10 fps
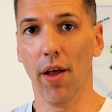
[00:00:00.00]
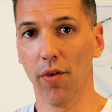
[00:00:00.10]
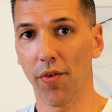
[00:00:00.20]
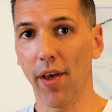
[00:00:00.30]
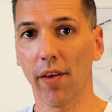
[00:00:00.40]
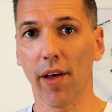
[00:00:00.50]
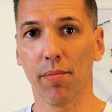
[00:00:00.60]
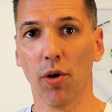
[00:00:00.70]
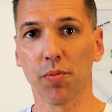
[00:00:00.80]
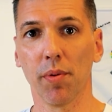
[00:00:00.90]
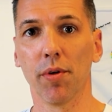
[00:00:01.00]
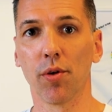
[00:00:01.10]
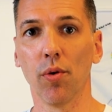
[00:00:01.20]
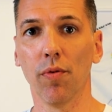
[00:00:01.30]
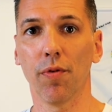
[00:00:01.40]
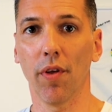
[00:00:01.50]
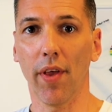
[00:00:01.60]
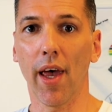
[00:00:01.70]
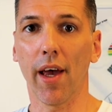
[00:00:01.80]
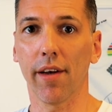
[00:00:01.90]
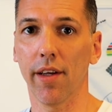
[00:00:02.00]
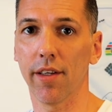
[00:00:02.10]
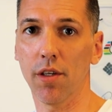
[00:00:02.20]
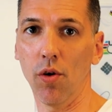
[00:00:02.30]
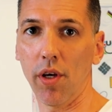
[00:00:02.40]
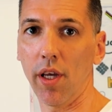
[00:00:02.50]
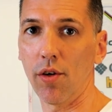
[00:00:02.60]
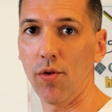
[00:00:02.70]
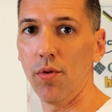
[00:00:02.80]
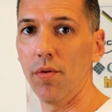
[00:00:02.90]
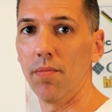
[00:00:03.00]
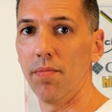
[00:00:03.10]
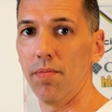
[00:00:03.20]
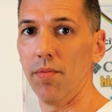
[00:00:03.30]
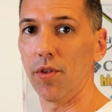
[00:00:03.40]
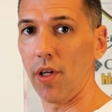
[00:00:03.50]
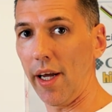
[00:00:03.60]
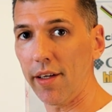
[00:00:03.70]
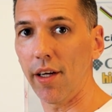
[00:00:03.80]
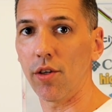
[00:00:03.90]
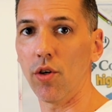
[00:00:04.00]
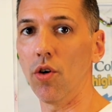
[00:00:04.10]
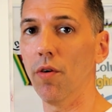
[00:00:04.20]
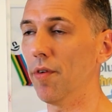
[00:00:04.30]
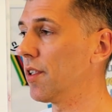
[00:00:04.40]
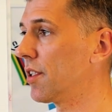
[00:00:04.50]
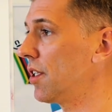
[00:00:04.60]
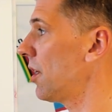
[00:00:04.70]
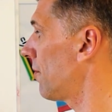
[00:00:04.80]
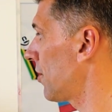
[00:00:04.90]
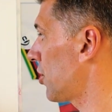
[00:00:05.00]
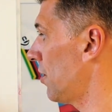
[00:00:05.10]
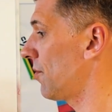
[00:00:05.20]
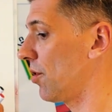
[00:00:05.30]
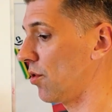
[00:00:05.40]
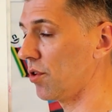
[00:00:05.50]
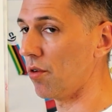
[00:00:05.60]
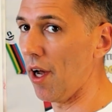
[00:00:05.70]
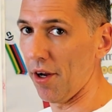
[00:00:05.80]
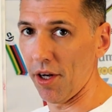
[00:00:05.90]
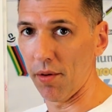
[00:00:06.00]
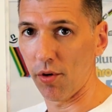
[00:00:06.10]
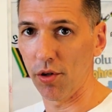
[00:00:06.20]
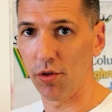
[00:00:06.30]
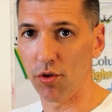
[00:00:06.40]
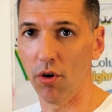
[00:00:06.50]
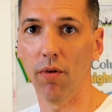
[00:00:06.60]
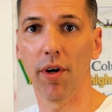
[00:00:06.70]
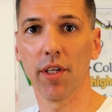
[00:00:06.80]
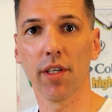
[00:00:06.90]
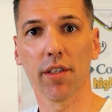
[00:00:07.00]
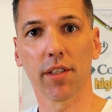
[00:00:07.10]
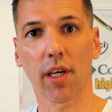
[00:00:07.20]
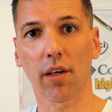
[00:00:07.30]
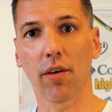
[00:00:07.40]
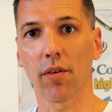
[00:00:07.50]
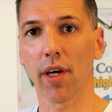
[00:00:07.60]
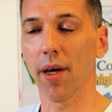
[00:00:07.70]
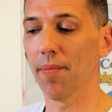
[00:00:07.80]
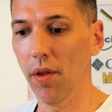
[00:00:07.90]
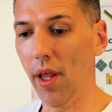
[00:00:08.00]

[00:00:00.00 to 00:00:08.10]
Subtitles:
And the thing that most people do for that is looking to the lactate curve and see if it shifted to the right. And I'm going to draw one here in a second, okay?